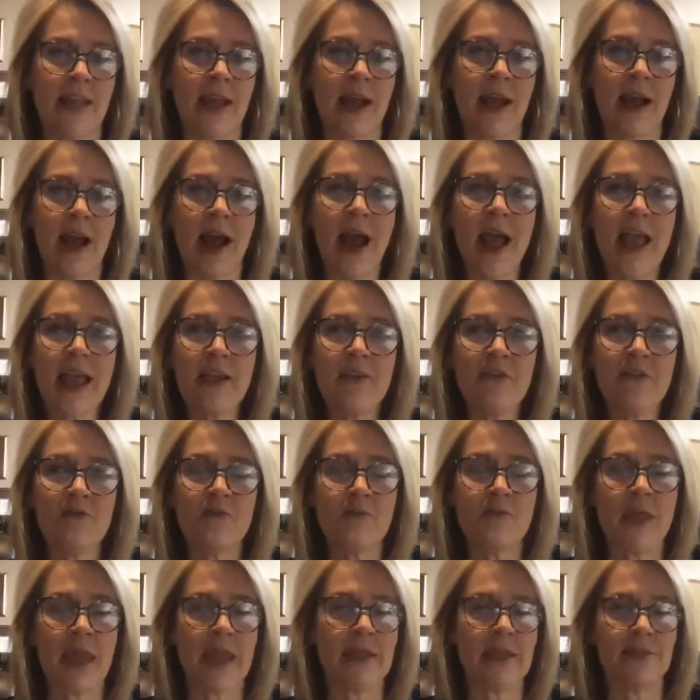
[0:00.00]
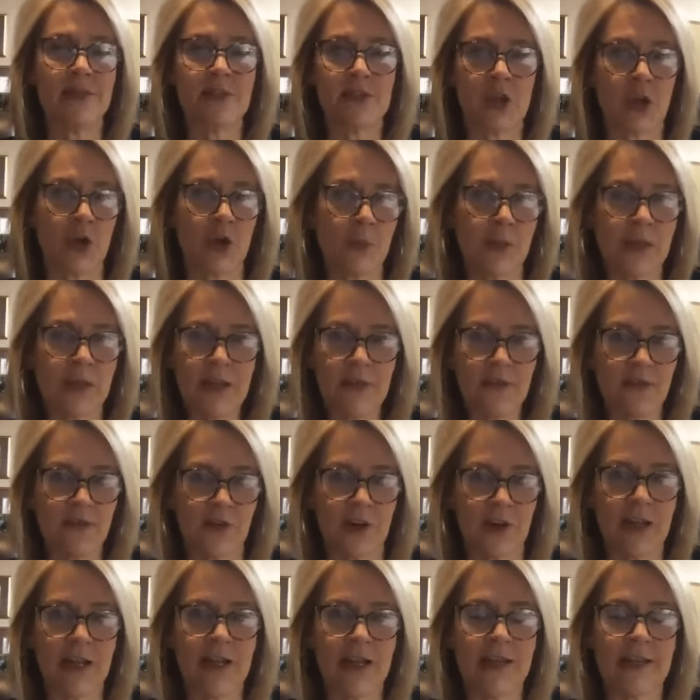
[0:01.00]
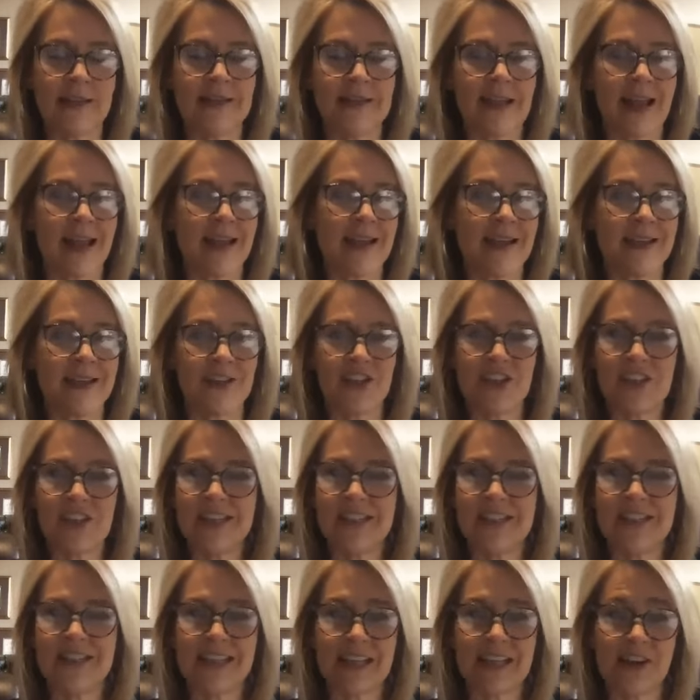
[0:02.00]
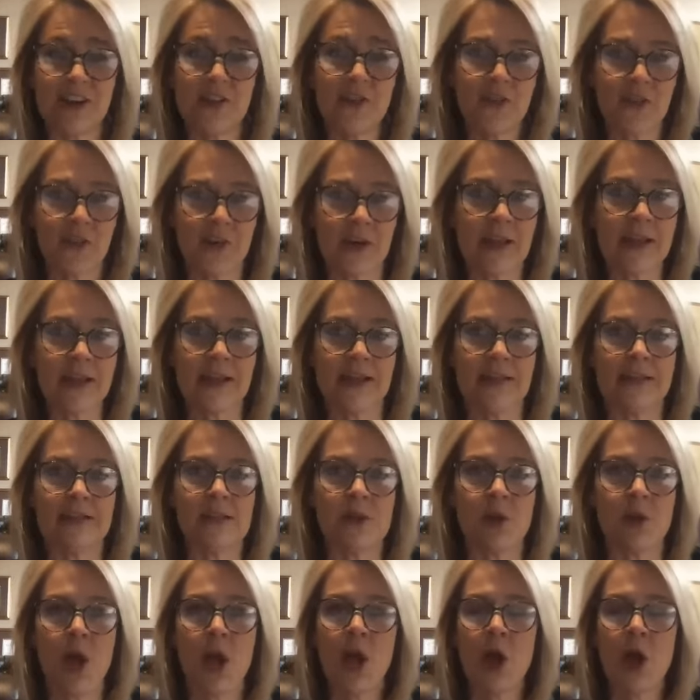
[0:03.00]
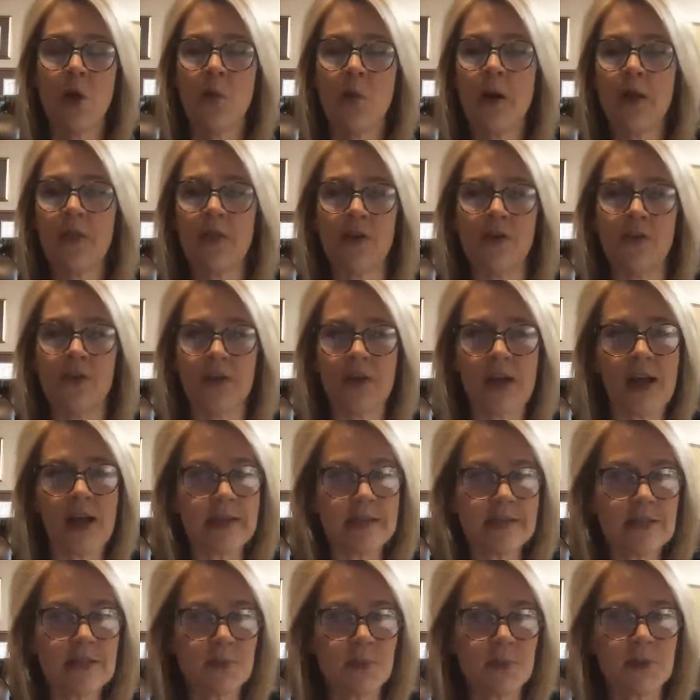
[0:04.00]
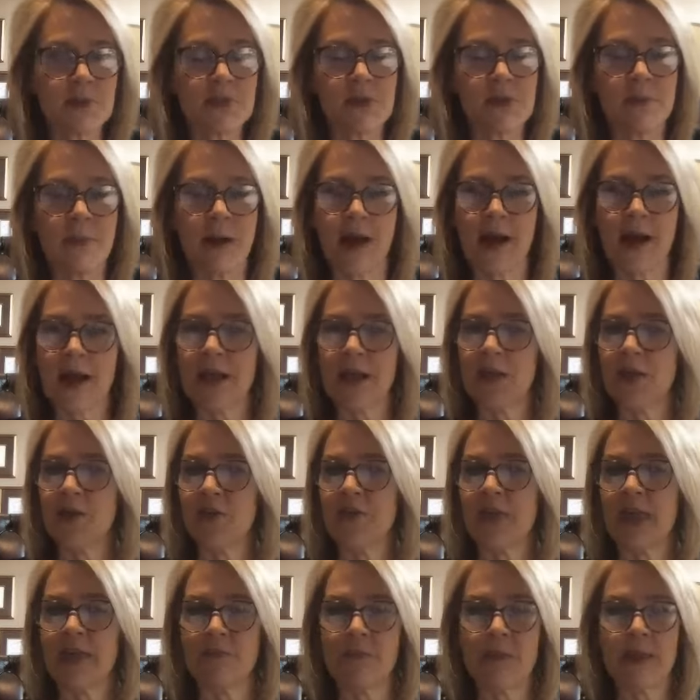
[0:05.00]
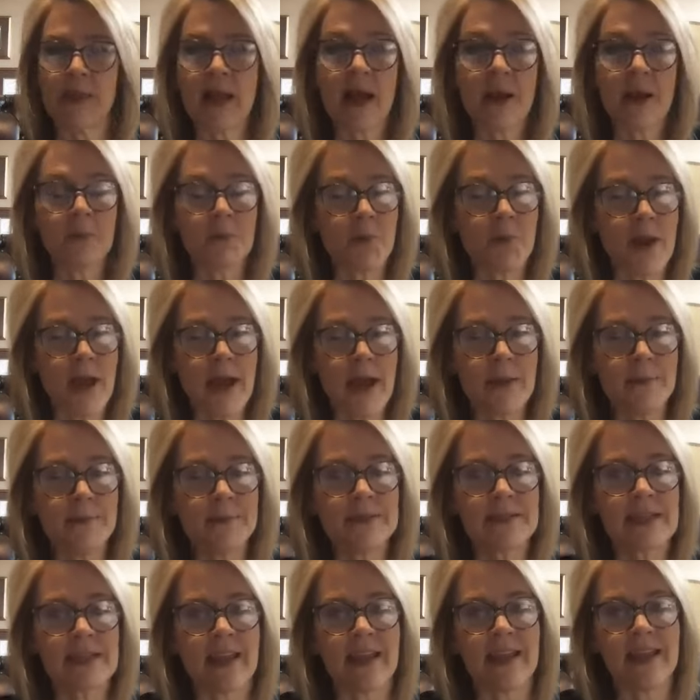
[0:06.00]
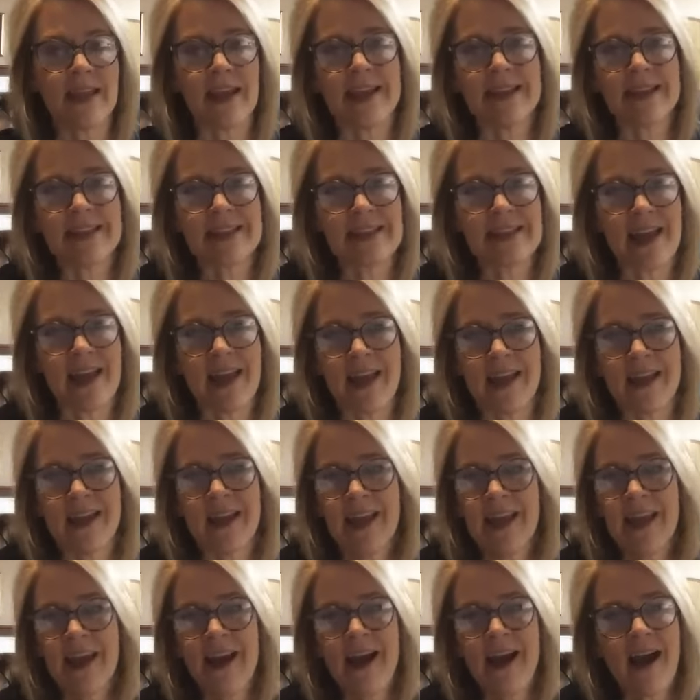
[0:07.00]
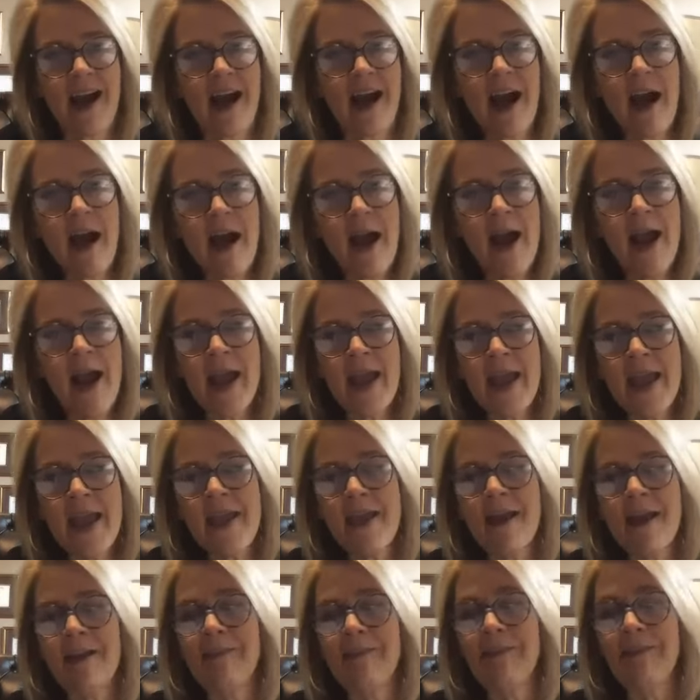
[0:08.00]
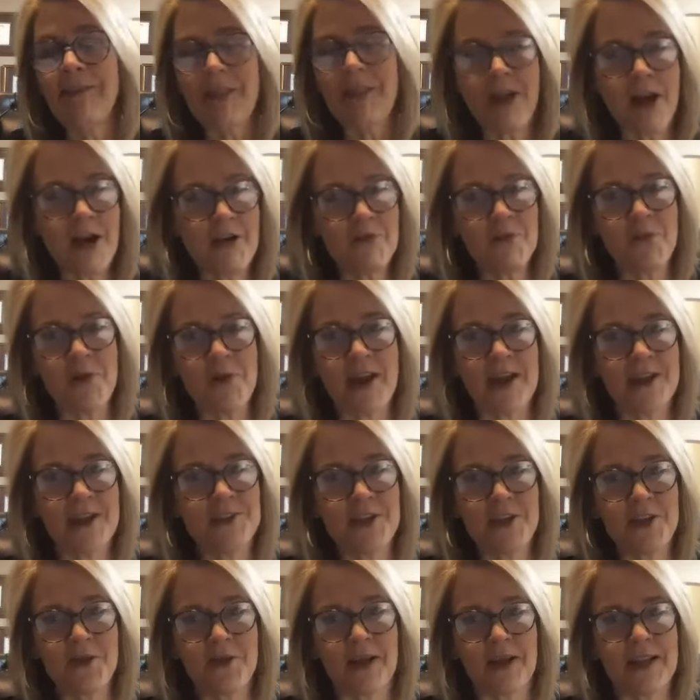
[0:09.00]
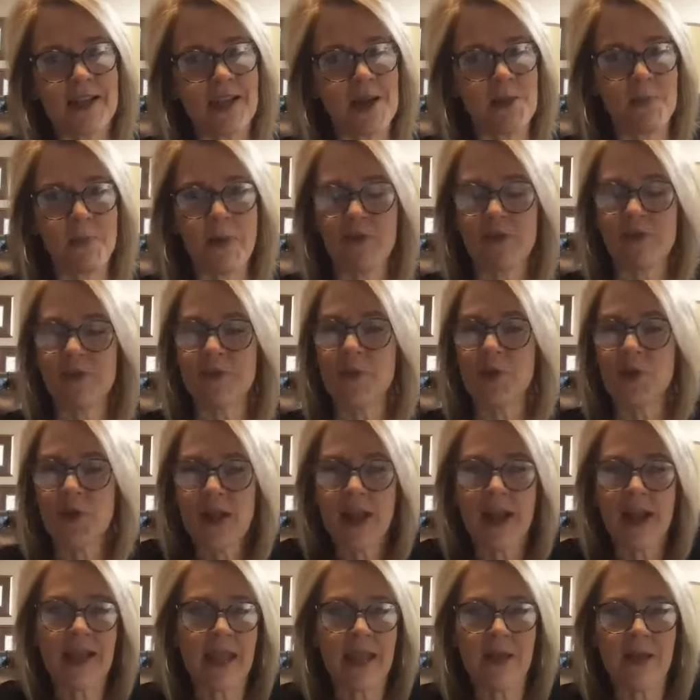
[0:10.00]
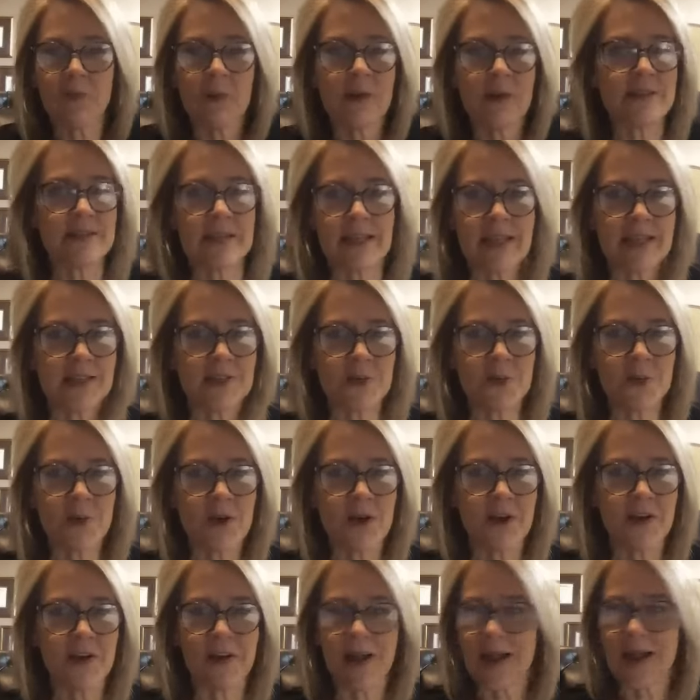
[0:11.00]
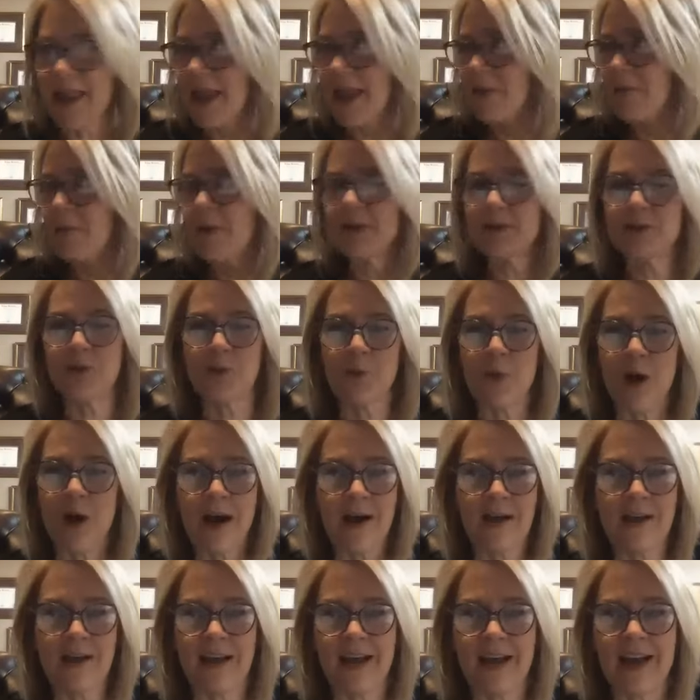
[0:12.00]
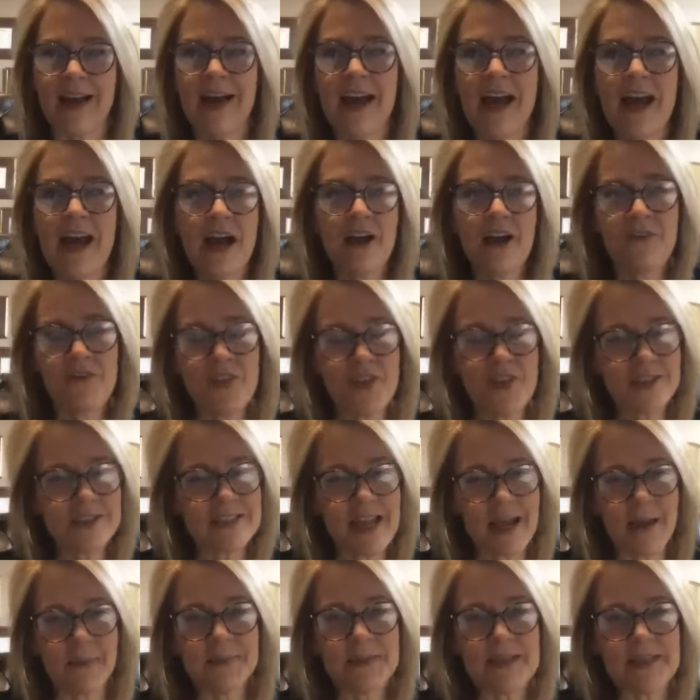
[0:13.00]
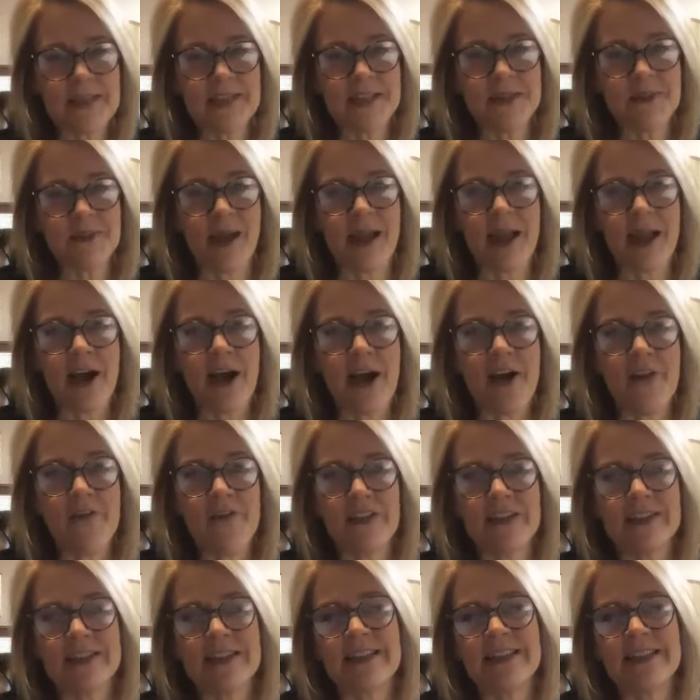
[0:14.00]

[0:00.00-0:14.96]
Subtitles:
I have made so many friends, and just dear friends, whether they're customers of mine or they become reps. And I said, I love what I do. I get up every morning. I can't wait to get to work. I can't wait to walk a few steps into my office.